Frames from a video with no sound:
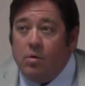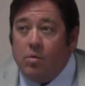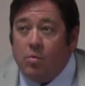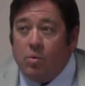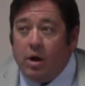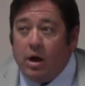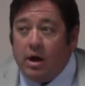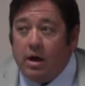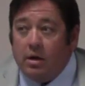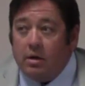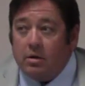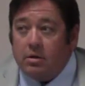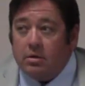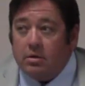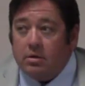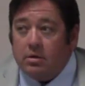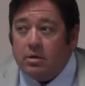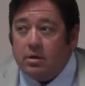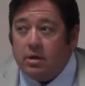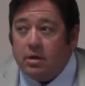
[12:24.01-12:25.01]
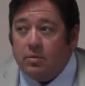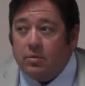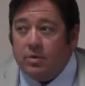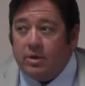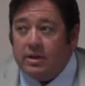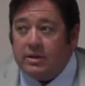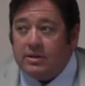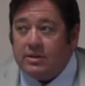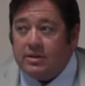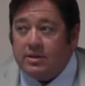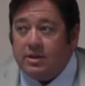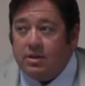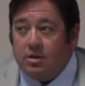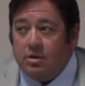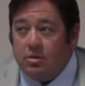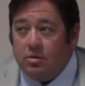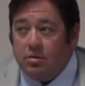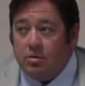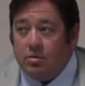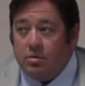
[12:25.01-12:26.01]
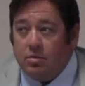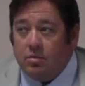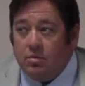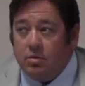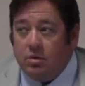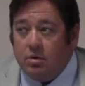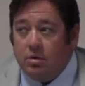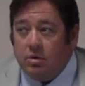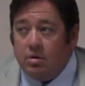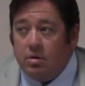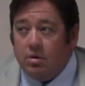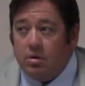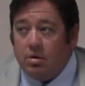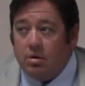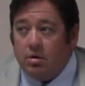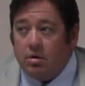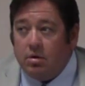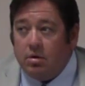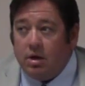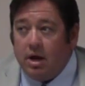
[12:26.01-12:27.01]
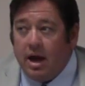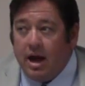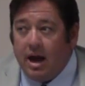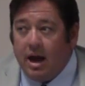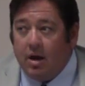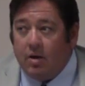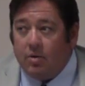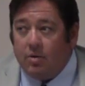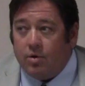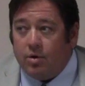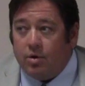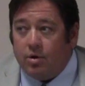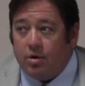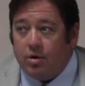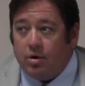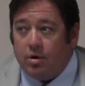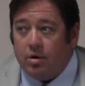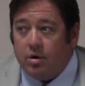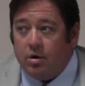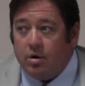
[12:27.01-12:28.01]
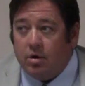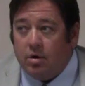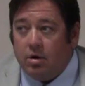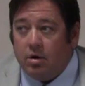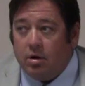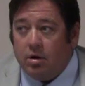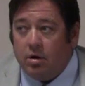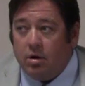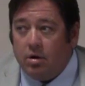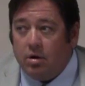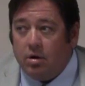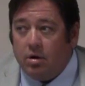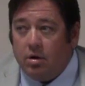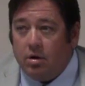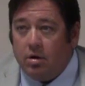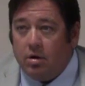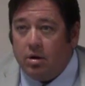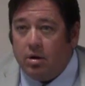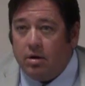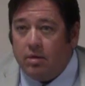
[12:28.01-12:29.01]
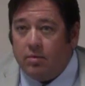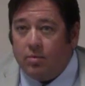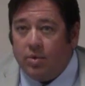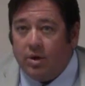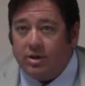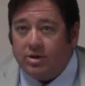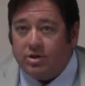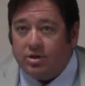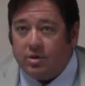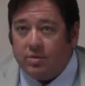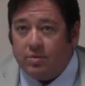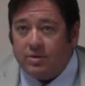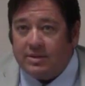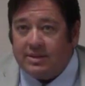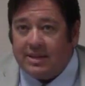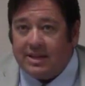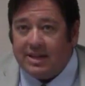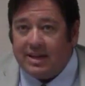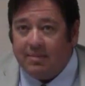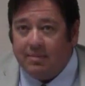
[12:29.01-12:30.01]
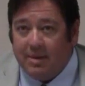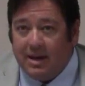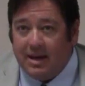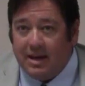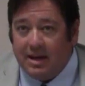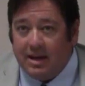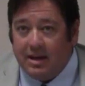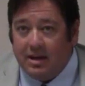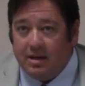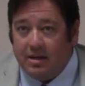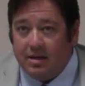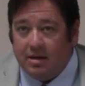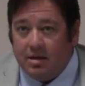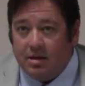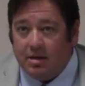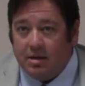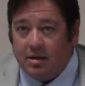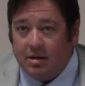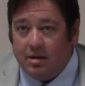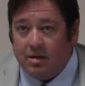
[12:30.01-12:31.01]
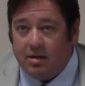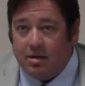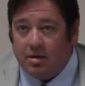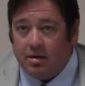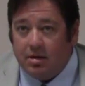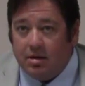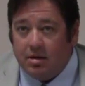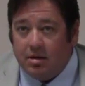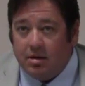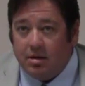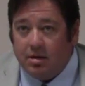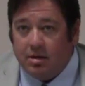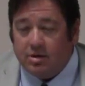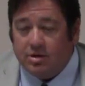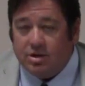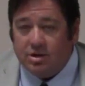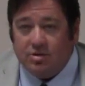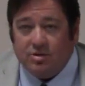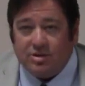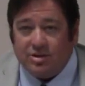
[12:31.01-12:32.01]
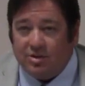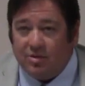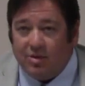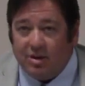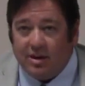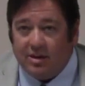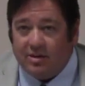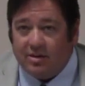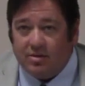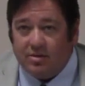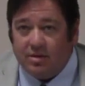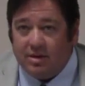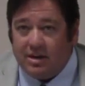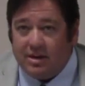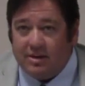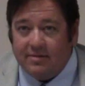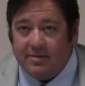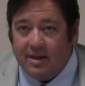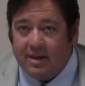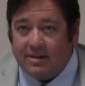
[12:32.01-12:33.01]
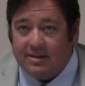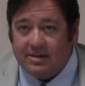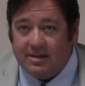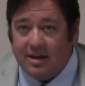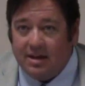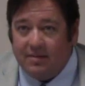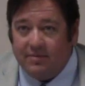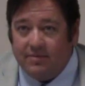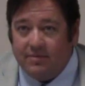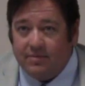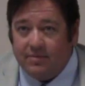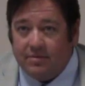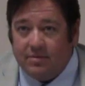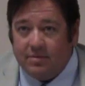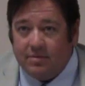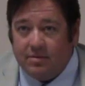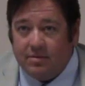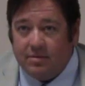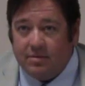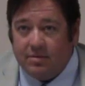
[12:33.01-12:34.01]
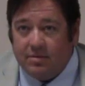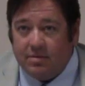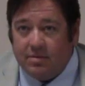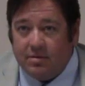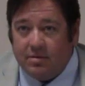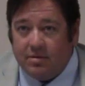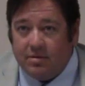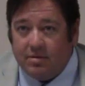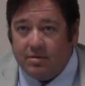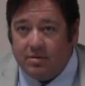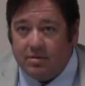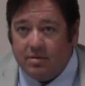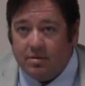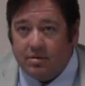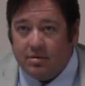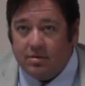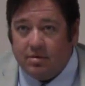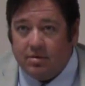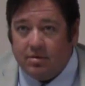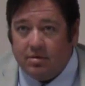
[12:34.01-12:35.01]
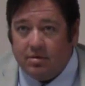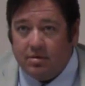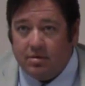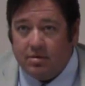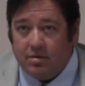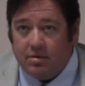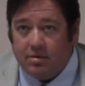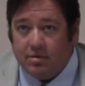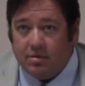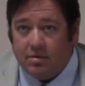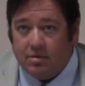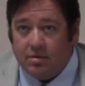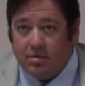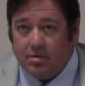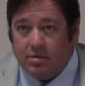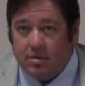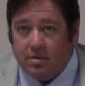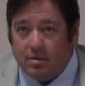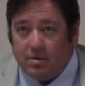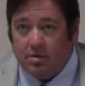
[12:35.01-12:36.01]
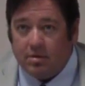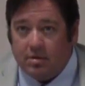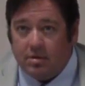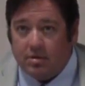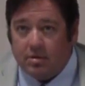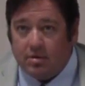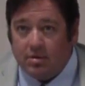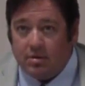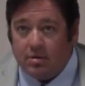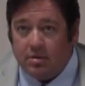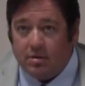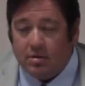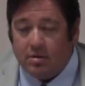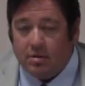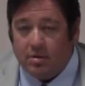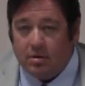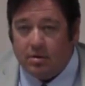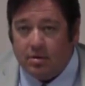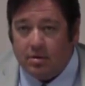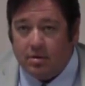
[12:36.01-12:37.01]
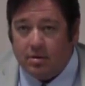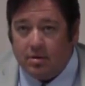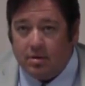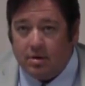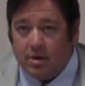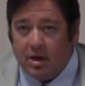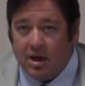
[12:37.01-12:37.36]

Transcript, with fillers: Well, it was Would that, you, be a paid position? Howard, and Richard was the committee. Mm-hmm. Do you still wanna do any of that stuff? I mean, uh, I mean, I'd like to share it as far as, you know,